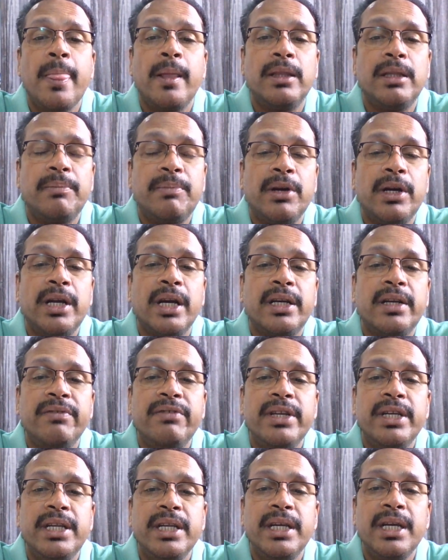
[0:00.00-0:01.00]
the
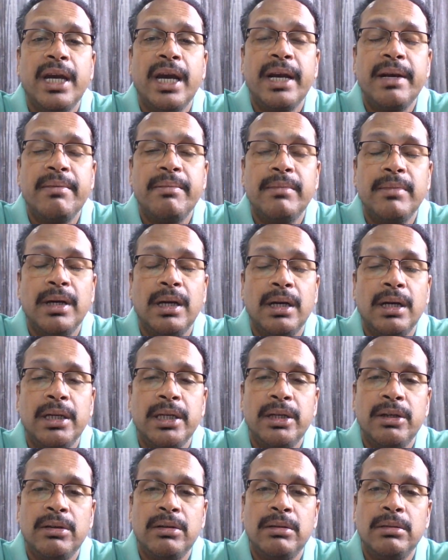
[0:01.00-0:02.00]
productivity, and
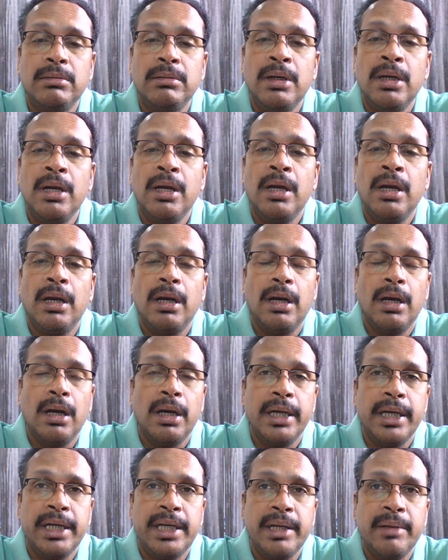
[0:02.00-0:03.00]
it